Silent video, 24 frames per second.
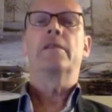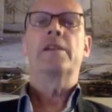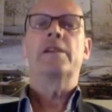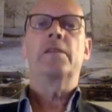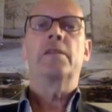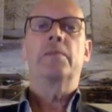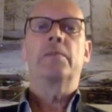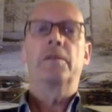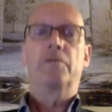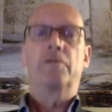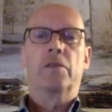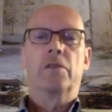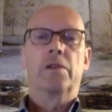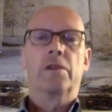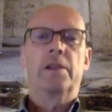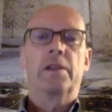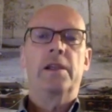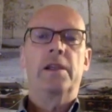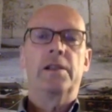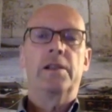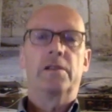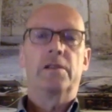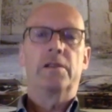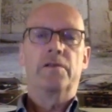recipe for
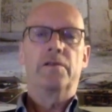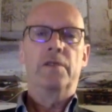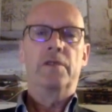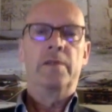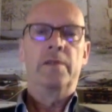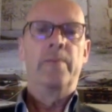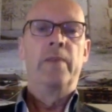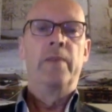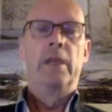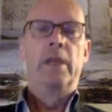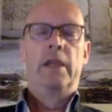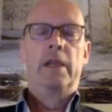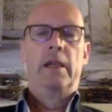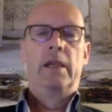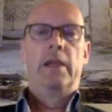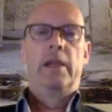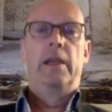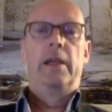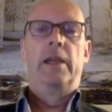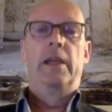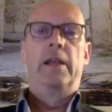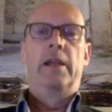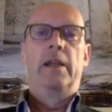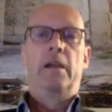catastrophe.
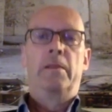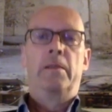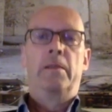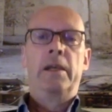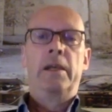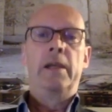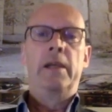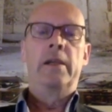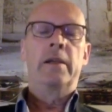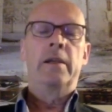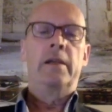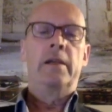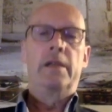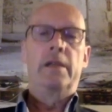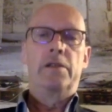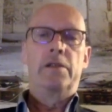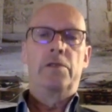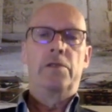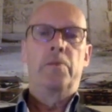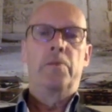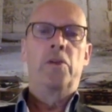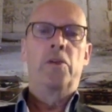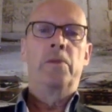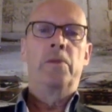In Almere, in
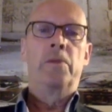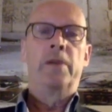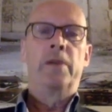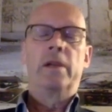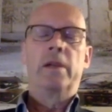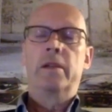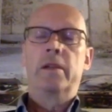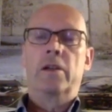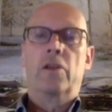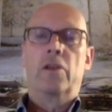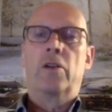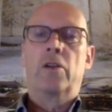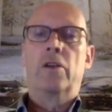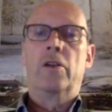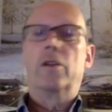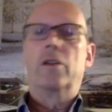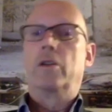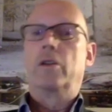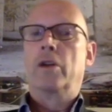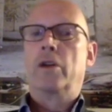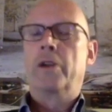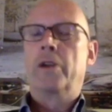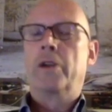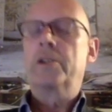suburbia, there are
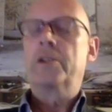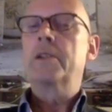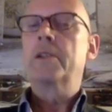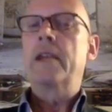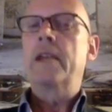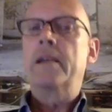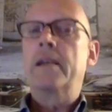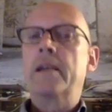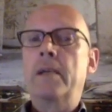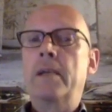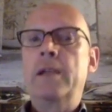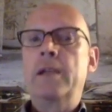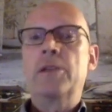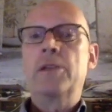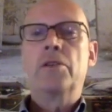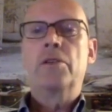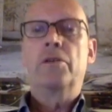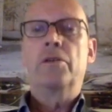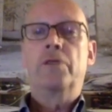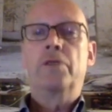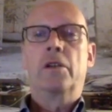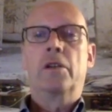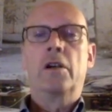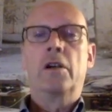not that many
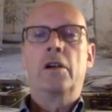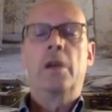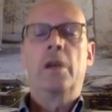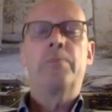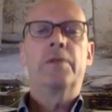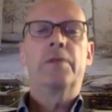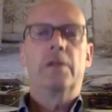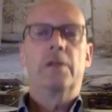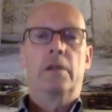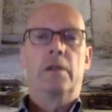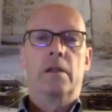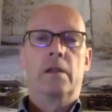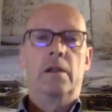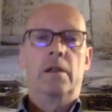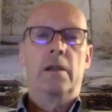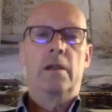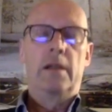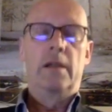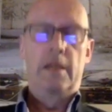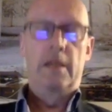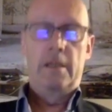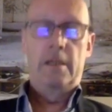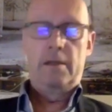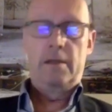social hubs,
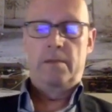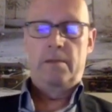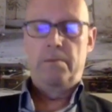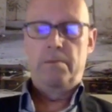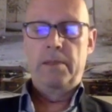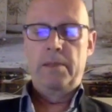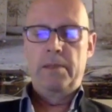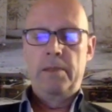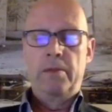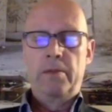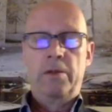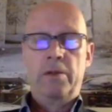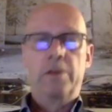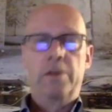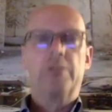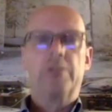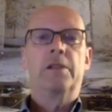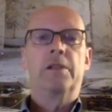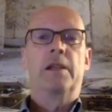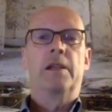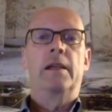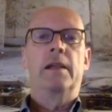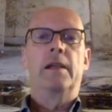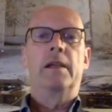and people
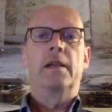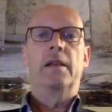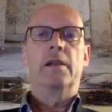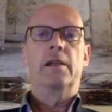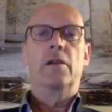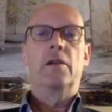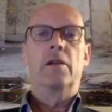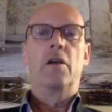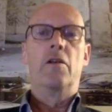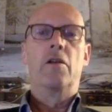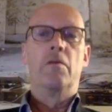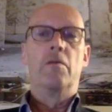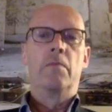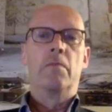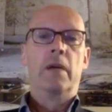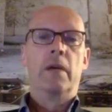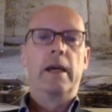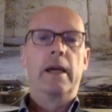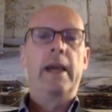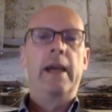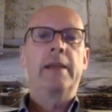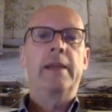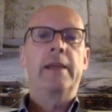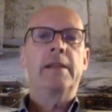stay at home.
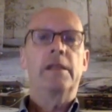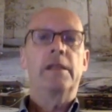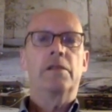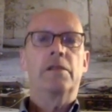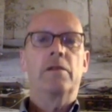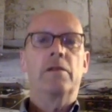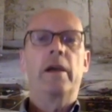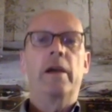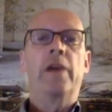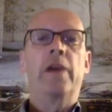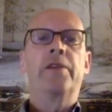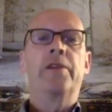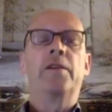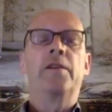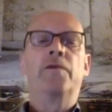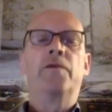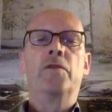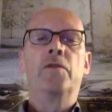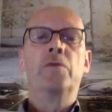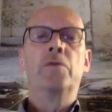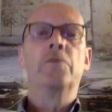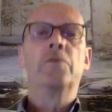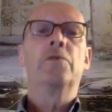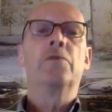Access to healthy
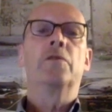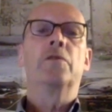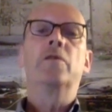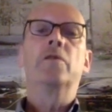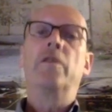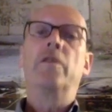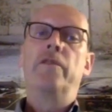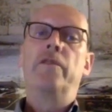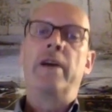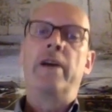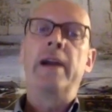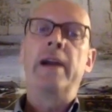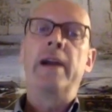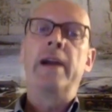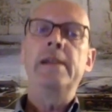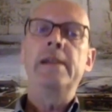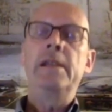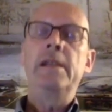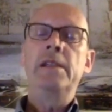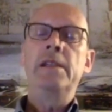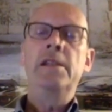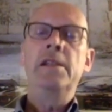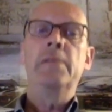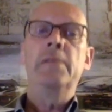food, very
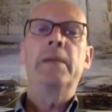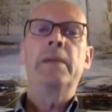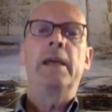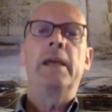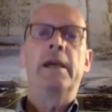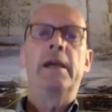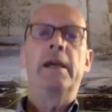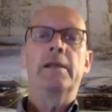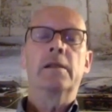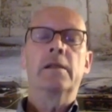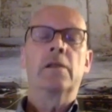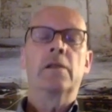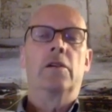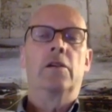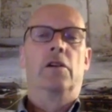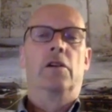easy in Manhattan,